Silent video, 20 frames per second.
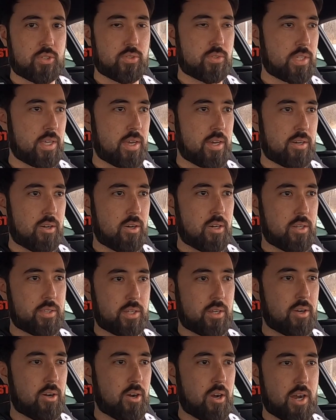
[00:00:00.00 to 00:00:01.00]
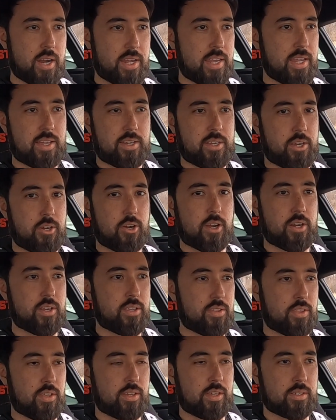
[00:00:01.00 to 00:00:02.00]
at all in the car. I can't hear
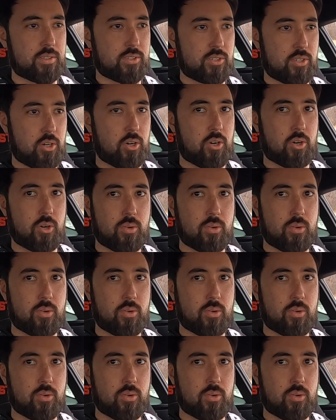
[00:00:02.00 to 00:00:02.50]
anything, so